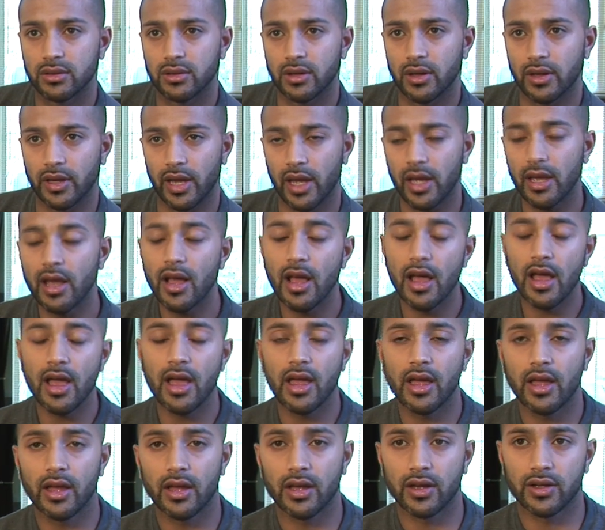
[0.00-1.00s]
Okay,
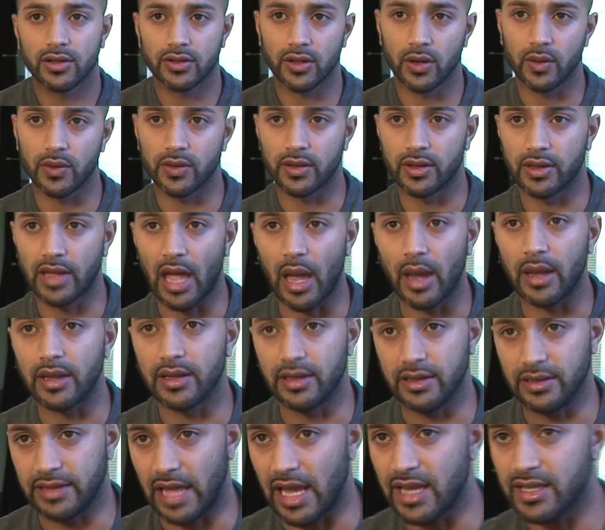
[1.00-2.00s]
so
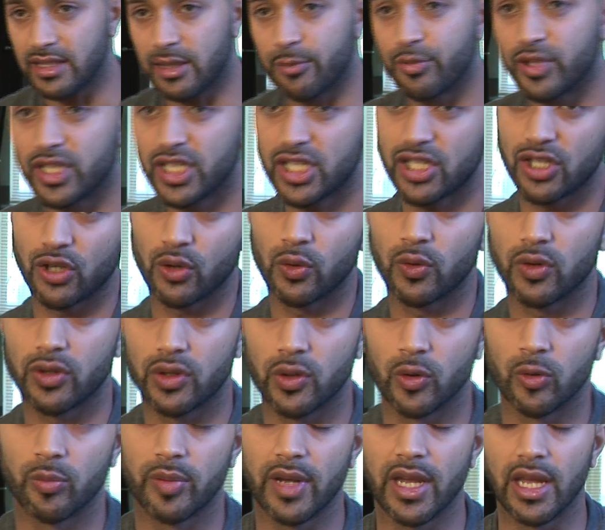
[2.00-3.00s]
that's the position you
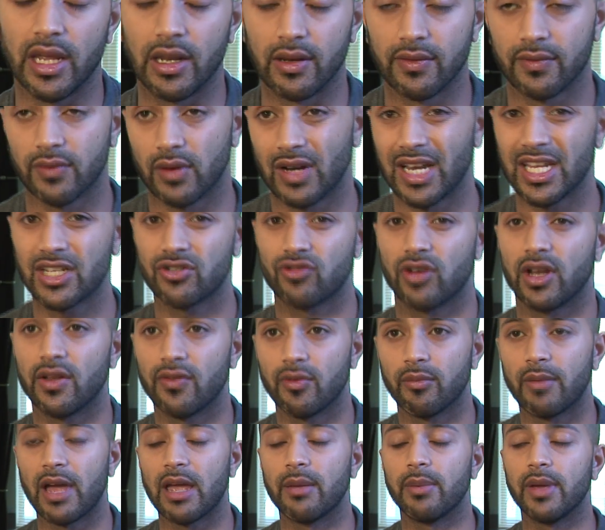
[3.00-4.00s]
would be in for literally
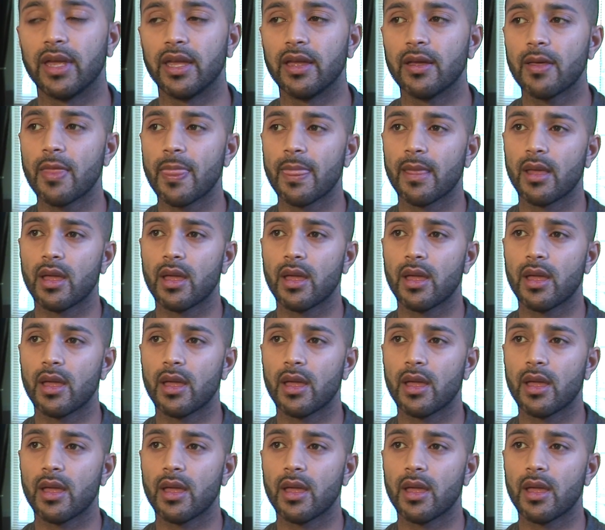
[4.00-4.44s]
for maybe